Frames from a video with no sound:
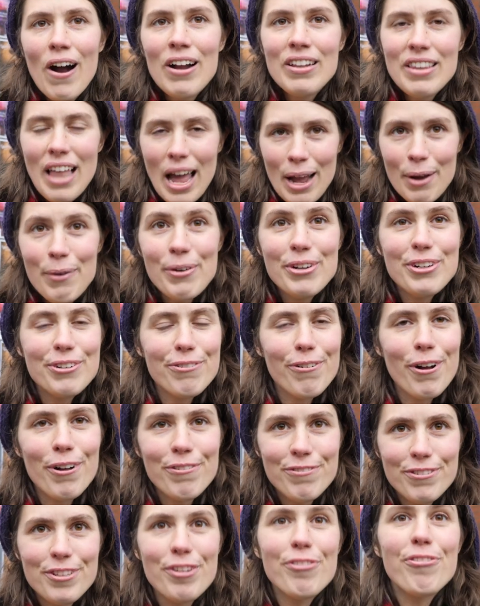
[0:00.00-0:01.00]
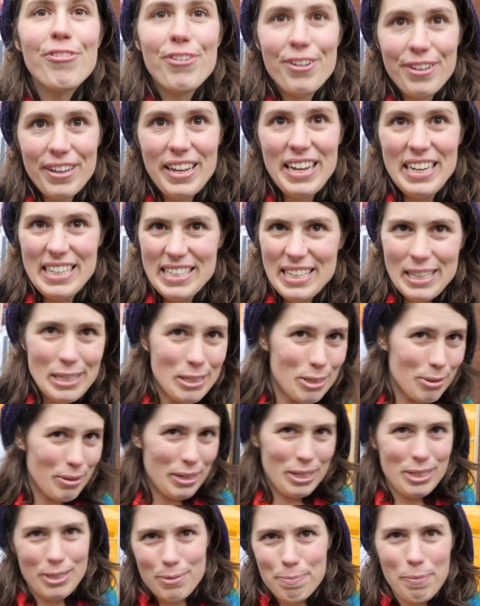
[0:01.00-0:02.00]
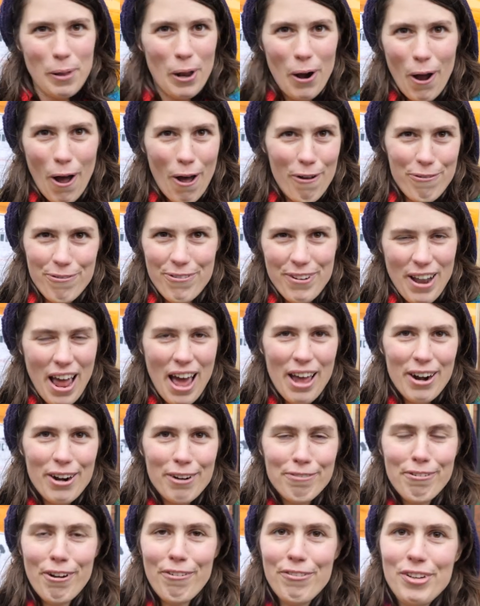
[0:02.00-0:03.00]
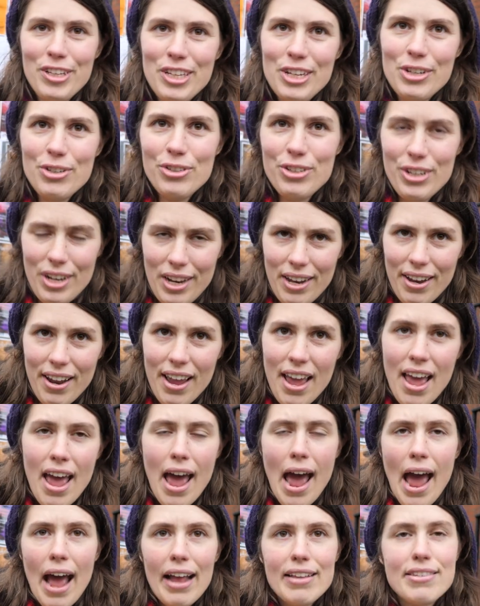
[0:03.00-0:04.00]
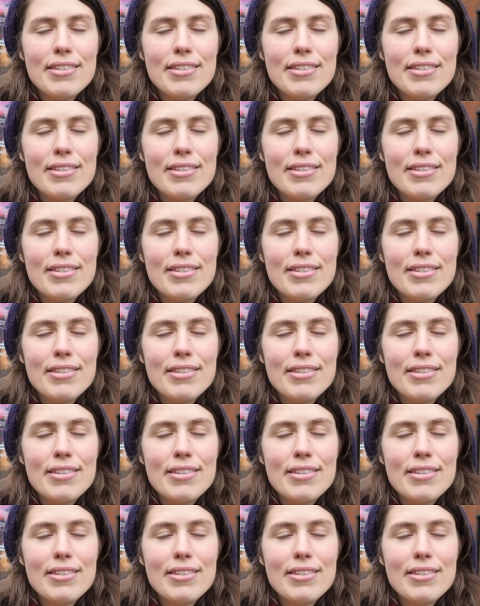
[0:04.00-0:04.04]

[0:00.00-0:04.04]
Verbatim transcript: our language evolved differently since we split off and had our revolution.